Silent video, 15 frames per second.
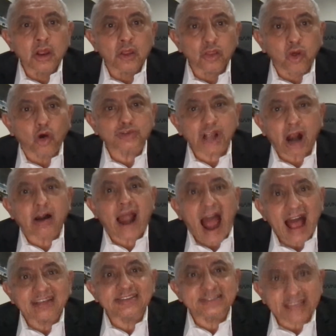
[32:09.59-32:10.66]
Those are
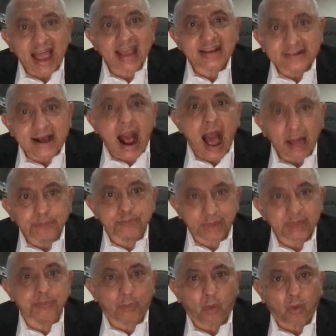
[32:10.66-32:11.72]
anti-God
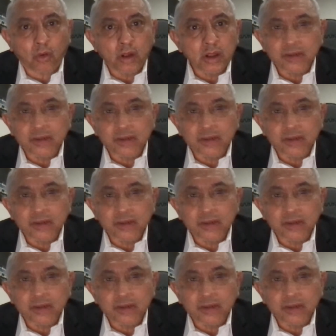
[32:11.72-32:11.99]
people.